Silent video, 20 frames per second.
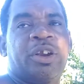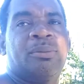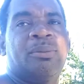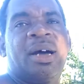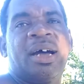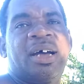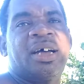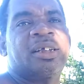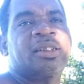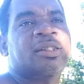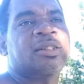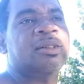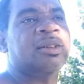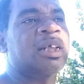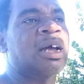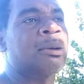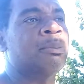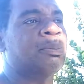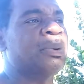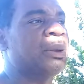
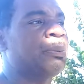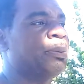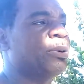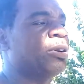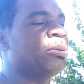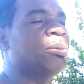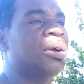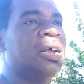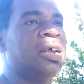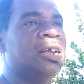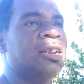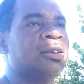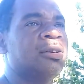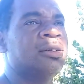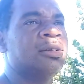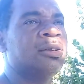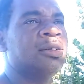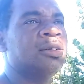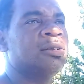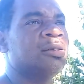
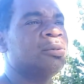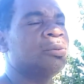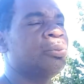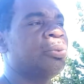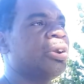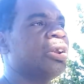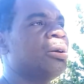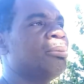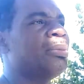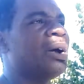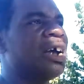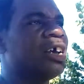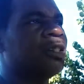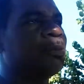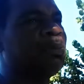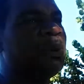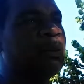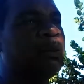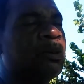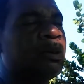mask and things like
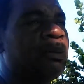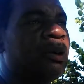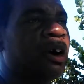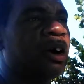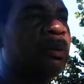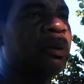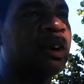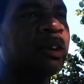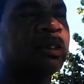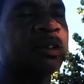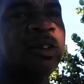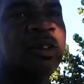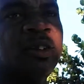that. When you go out in